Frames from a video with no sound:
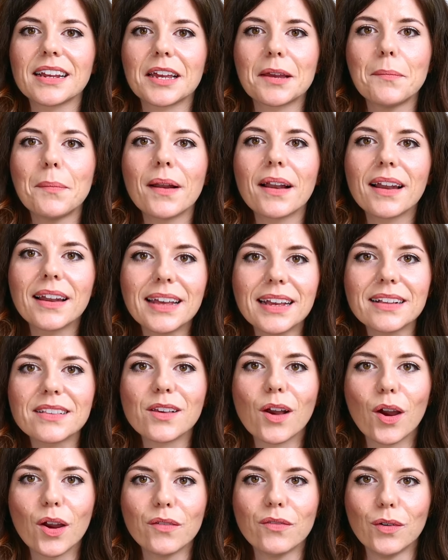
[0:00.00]
a complete
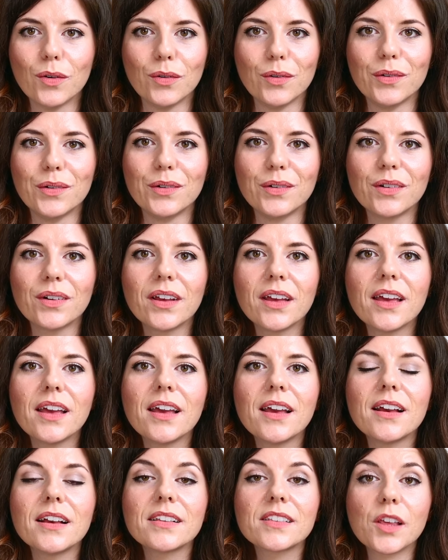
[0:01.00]
overhaul.
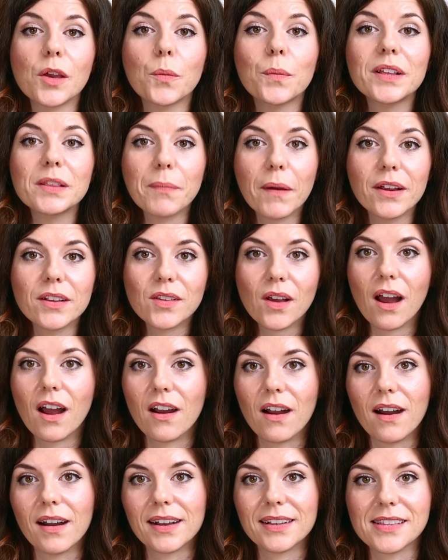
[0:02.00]
So we spoke to our
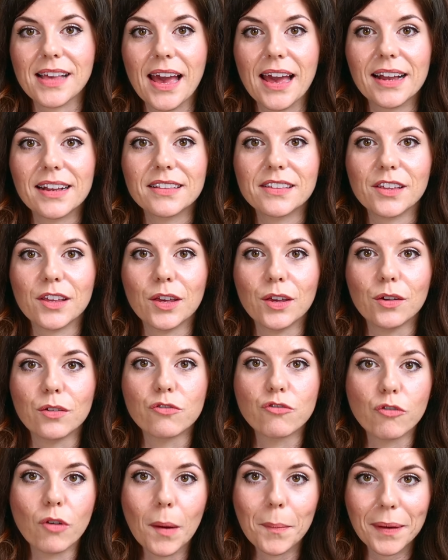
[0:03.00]
architect, who
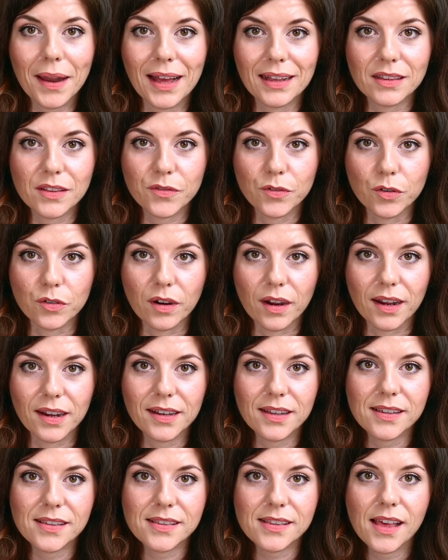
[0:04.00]
drew up plans for
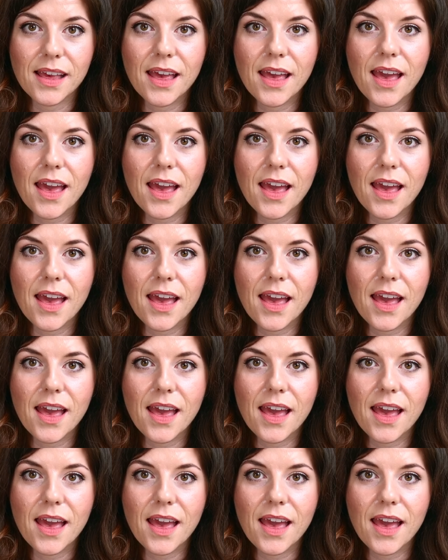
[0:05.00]
us,